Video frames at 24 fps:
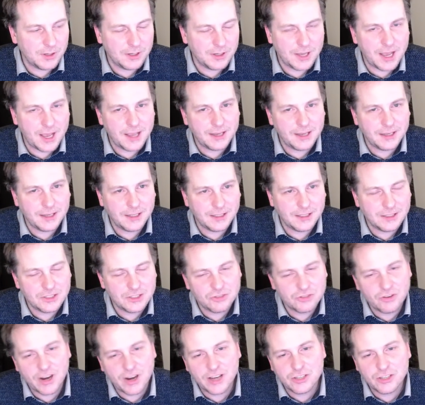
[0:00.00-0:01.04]
I
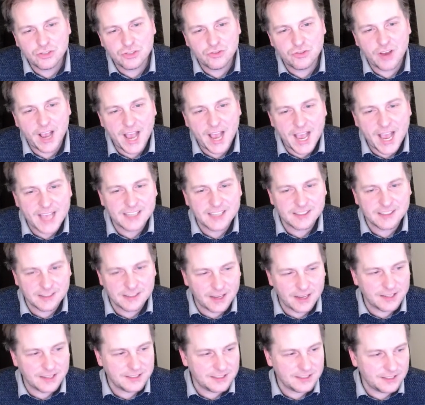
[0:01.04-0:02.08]
try to ask
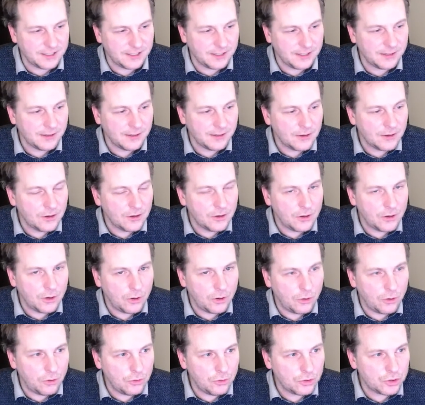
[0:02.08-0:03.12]
nicely.
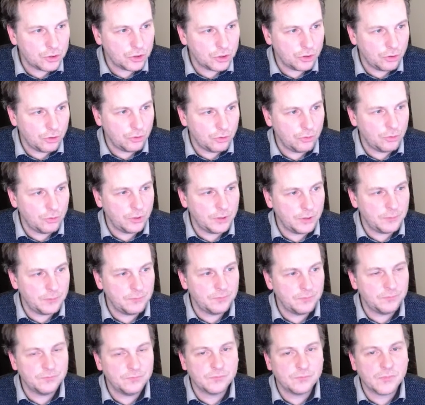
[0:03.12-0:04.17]
Also,
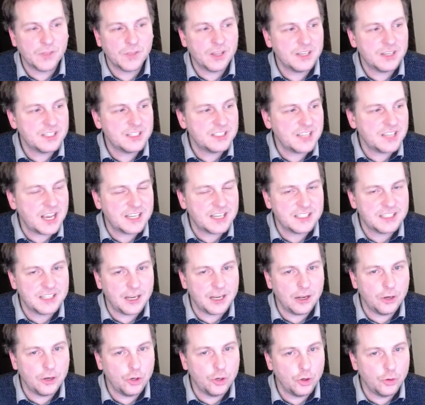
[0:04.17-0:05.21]
Sasha
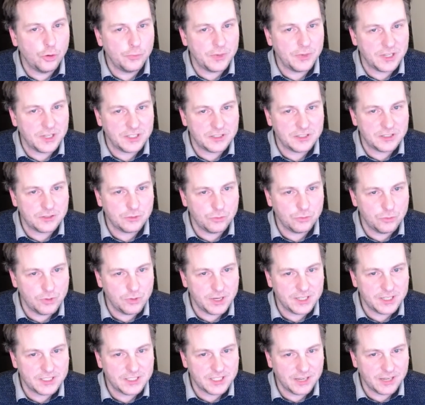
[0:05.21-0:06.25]
Lopez, who
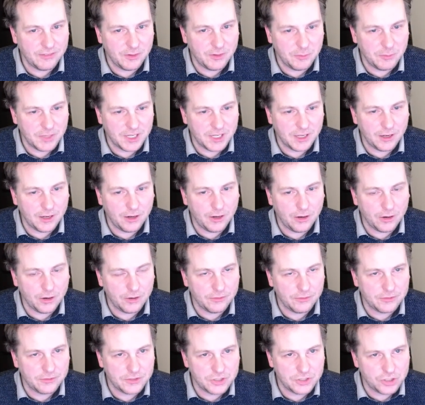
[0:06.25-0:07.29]
has given me a lot of
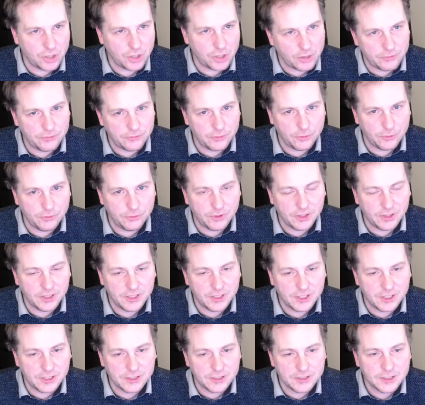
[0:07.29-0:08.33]
stuff over the
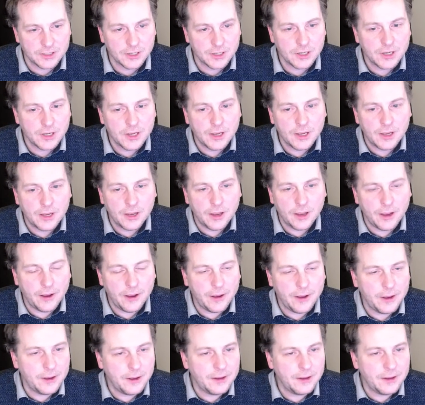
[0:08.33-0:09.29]
years, uh,